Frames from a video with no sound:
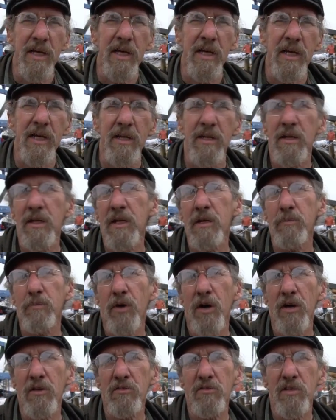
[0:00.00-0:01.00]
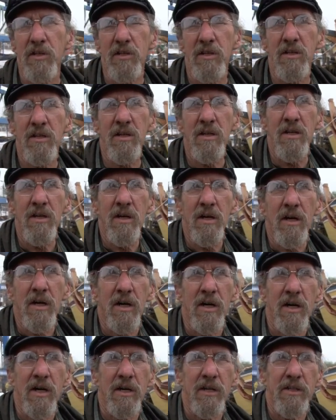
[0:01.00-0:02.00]
and in Boston,
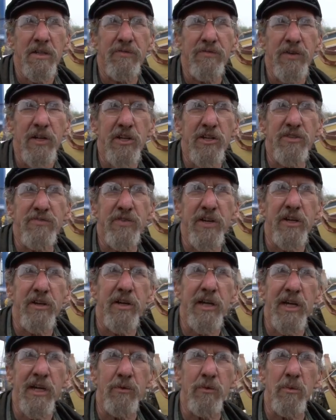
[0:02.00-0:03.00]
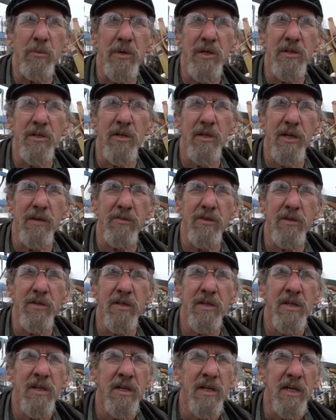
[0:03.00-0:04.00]
the finished figurehead will be delivered
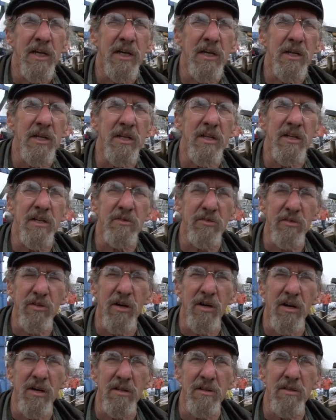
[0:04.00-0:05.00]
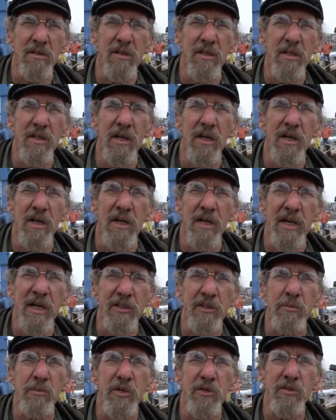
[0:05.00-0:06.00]
and installed
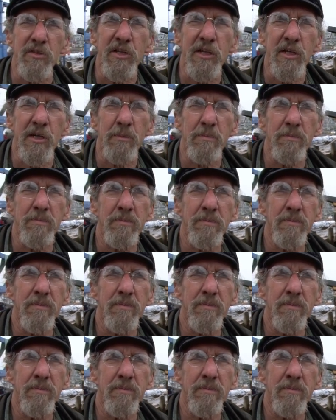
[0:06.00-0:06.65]
at the museum.